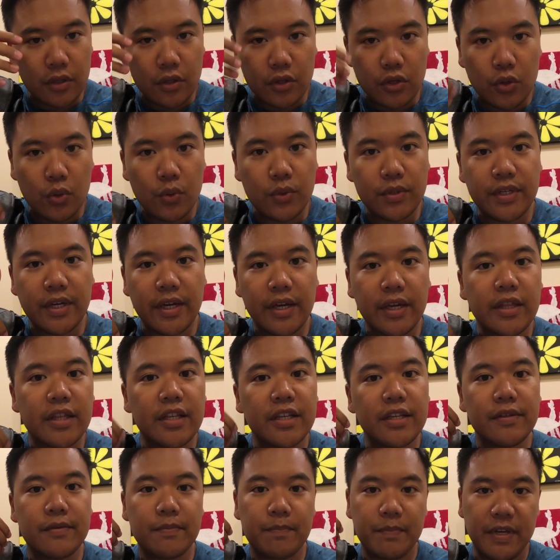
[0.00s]
using
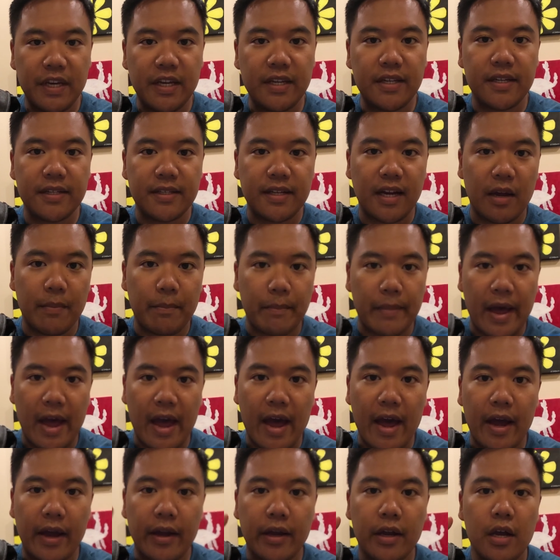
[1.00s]
this Peak Design
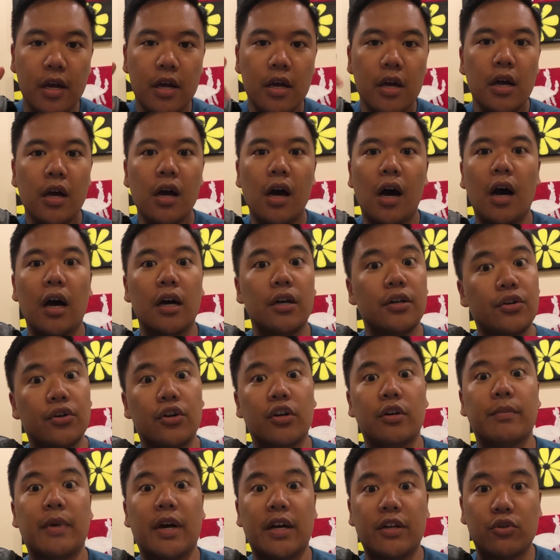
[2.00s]
bag
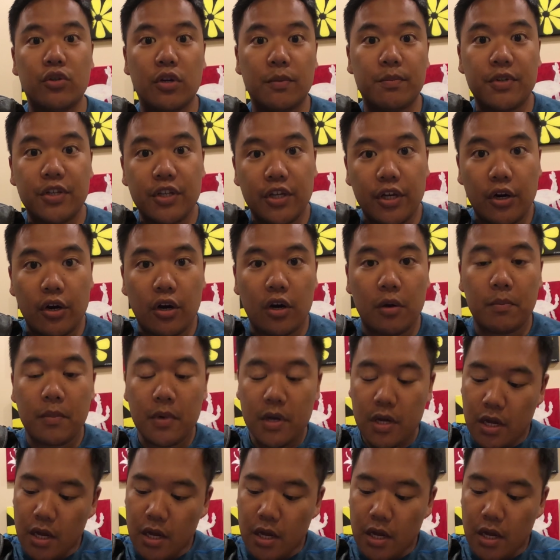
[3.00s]
during my trip to Europe.